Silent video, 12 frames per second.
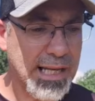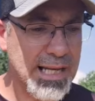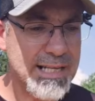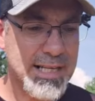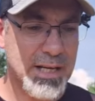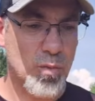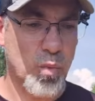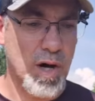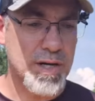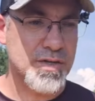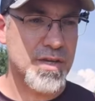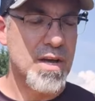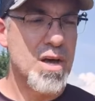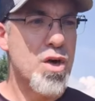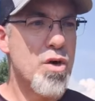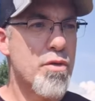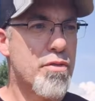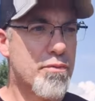he did was
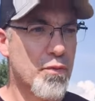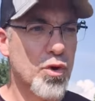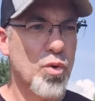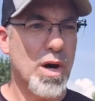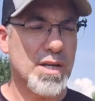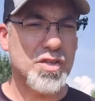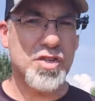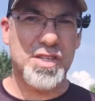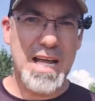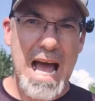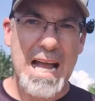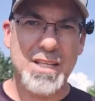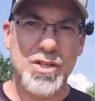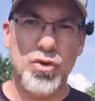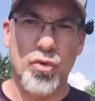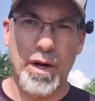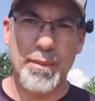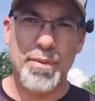threw a stacked
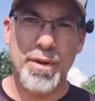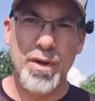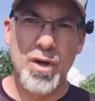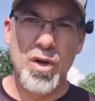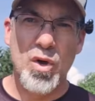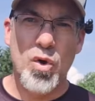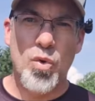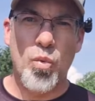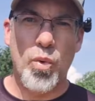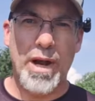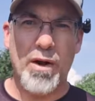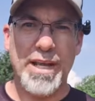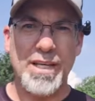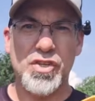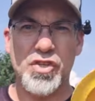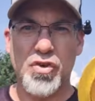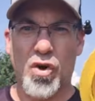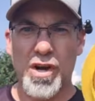grip where he
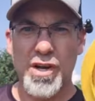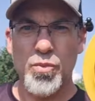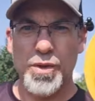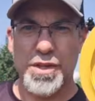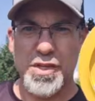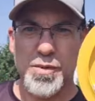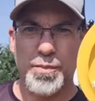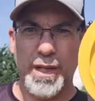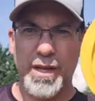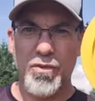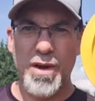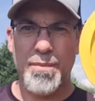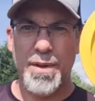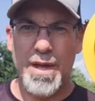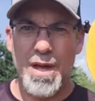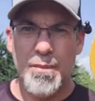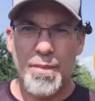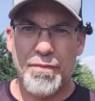started with the split grip,
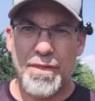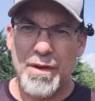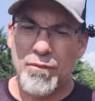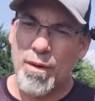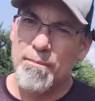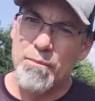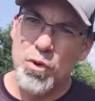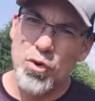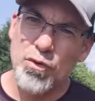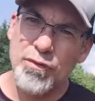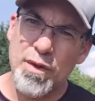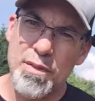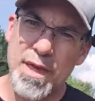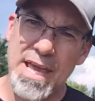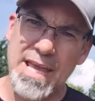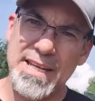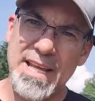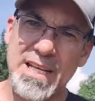but then removed the
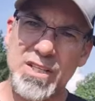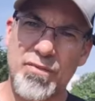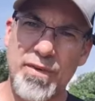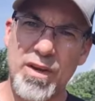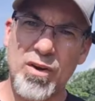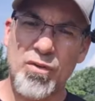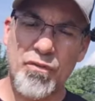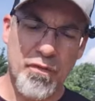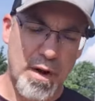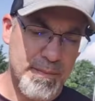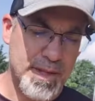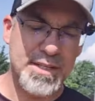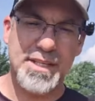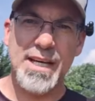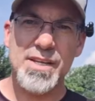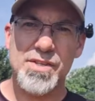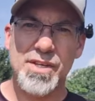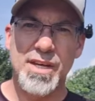index finger from the
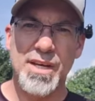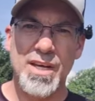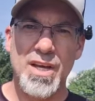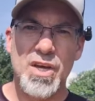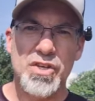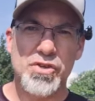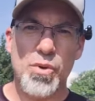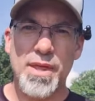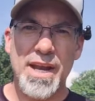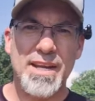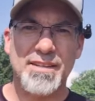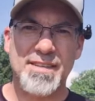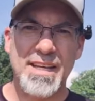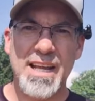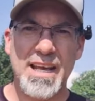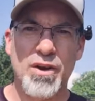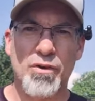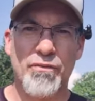disc so that it
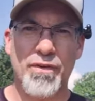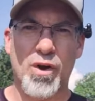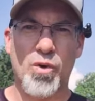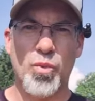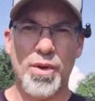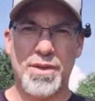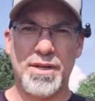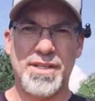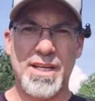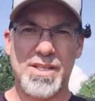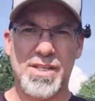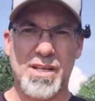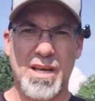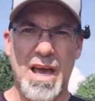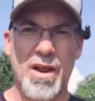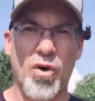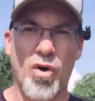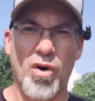didn't interfere with the disc
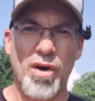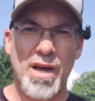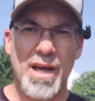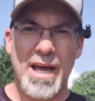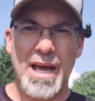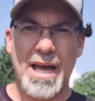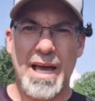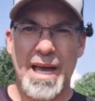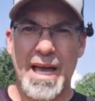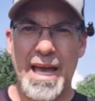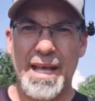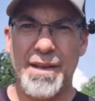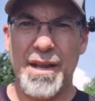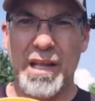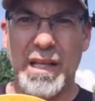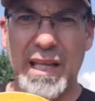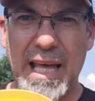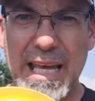at all, and
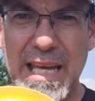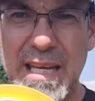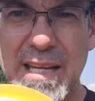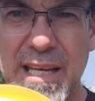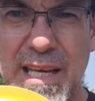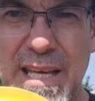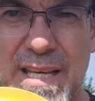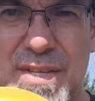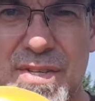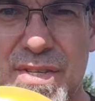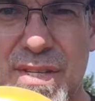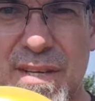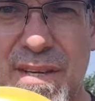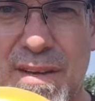laid his